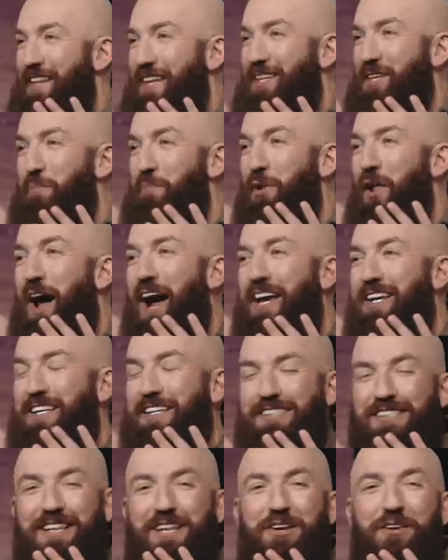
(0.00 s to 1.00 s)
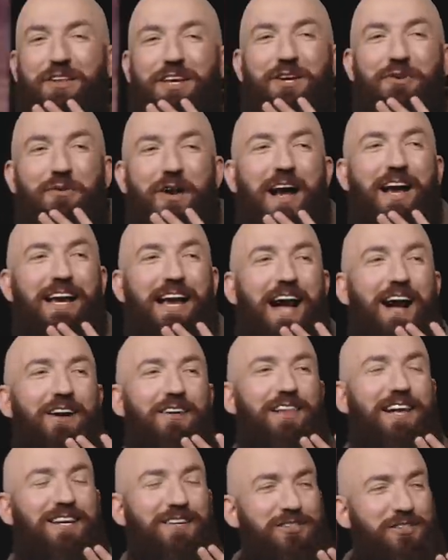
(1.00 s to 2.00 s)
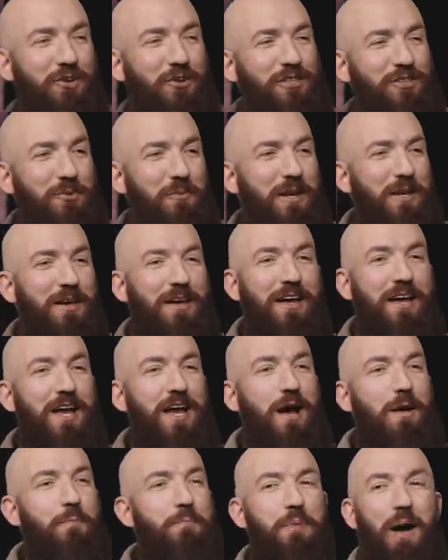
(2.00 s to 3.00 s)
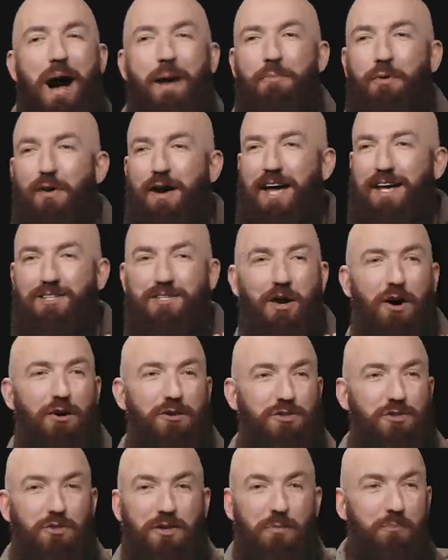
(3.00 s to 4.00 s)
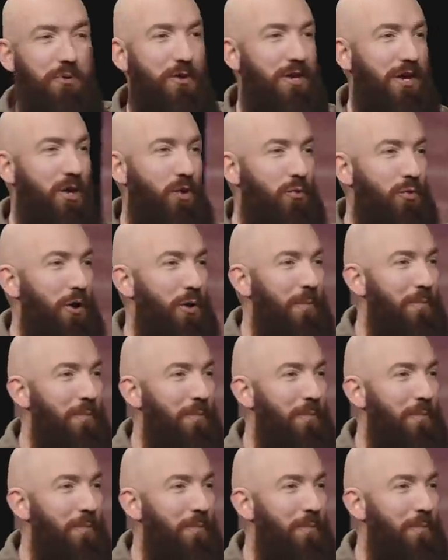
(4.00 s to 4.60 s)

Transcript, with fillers: the blind is literally crying out. Like there's only so many bobblehead dolls you can put in a room,